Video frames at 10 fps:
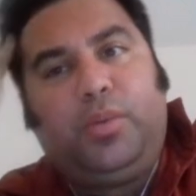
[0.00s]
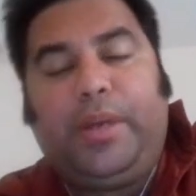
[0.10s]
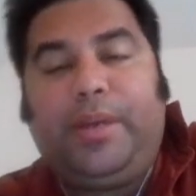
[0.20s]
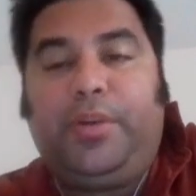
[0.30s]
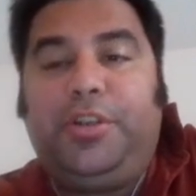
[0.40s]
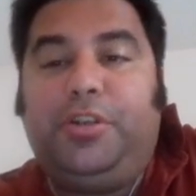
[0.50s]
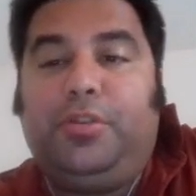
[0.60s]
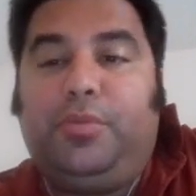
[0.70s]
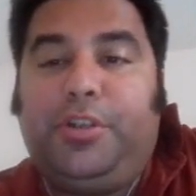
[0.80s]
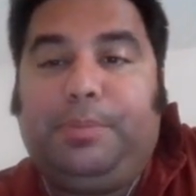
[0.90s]
by the way, when
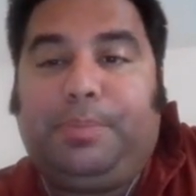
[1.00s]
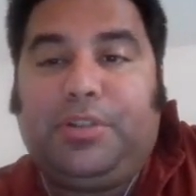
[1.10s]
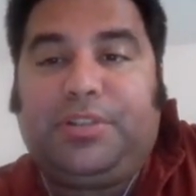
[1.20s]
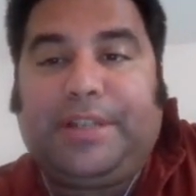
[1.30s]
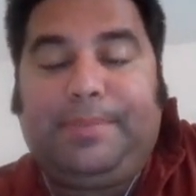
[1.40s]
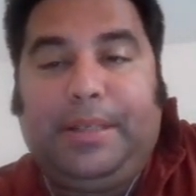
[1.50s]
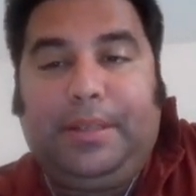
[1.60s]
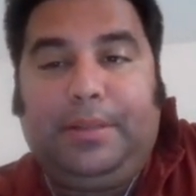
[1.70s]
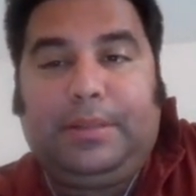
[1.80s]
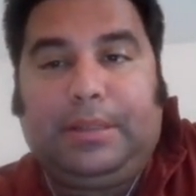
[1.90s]
you present
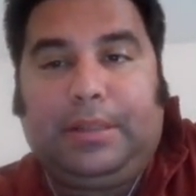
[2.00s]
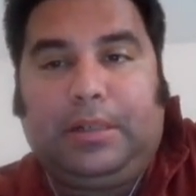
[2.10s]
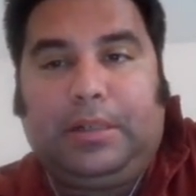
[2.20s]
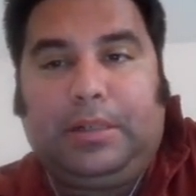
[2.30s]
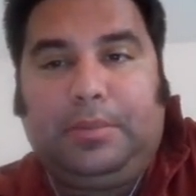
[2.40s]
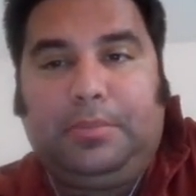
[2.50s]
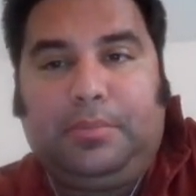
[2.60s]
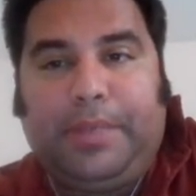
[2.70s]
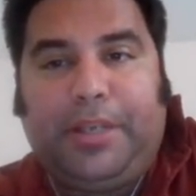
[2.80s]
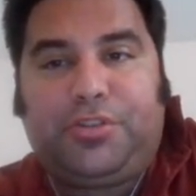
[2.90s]
me,
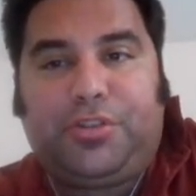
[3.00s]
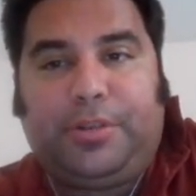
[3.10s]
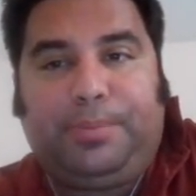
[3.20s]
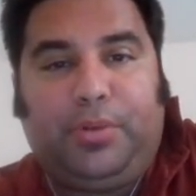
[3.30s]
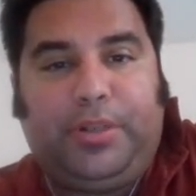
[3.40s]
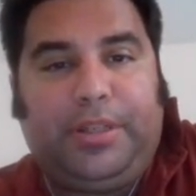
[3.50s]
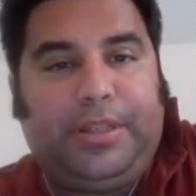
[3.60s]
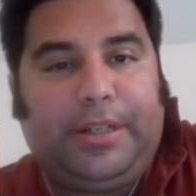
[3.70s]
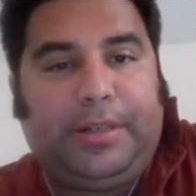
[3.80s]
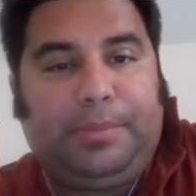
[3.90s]
make sure to put
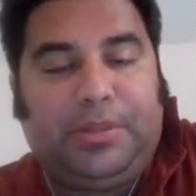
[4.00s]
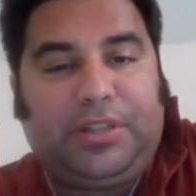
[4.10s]
in there